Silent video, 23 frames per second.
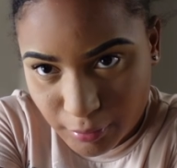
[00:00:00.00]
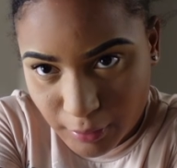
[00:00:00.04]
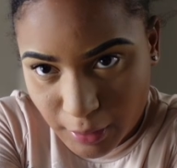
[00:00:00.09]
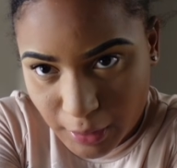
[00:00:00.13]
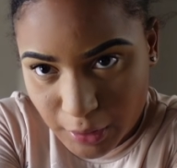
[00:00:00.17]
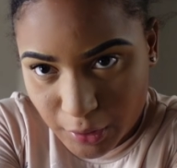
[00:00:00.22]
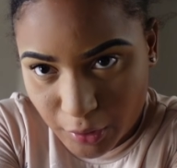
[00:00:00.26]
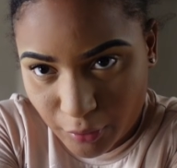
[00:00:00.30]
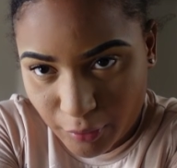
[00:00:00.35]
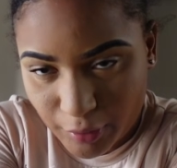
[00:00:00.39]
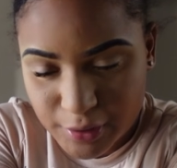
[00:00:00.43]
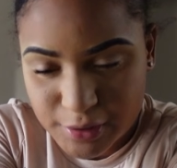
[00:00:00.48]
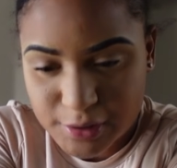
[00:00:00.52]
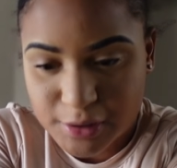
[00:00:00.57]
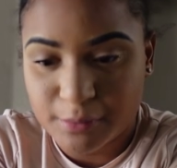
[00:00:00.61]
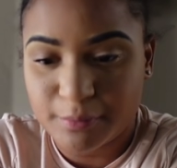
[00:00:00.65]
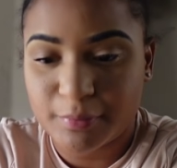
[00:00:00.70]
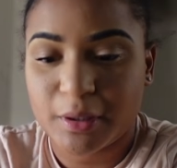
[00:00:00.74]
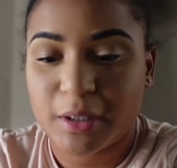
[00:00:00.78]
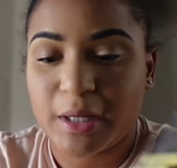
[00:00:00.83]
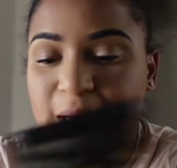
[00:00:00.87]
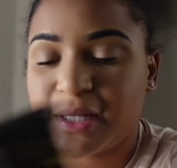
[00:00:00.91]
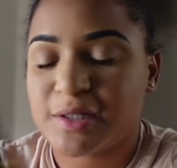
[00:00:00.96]
I look crazy,
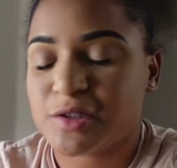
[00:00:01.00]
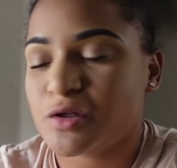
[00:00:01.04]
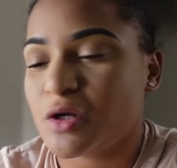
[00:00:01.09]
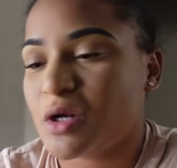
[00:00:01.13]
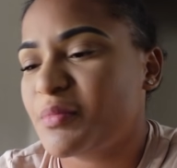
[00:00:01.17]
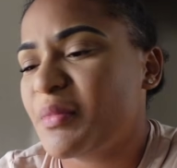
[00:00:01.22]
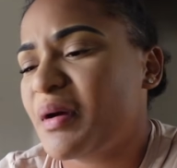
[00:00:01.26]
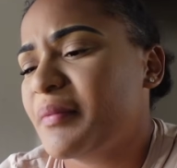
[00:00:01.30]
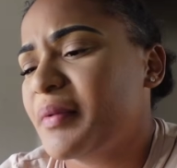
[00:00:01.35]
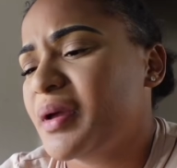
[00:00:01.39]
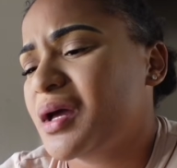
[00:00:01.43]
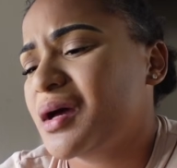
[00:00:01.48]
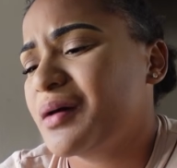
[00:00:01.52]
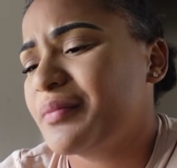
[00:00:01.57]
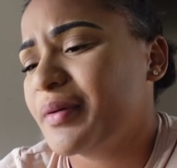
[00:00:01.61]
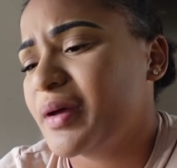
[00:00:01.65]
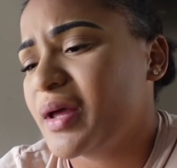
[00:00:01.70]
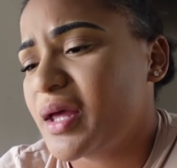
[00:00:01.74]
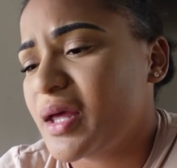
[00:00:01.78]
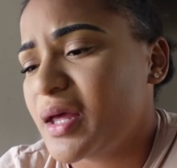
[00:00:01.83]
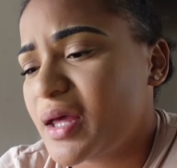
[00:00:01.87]
but I started my makeup.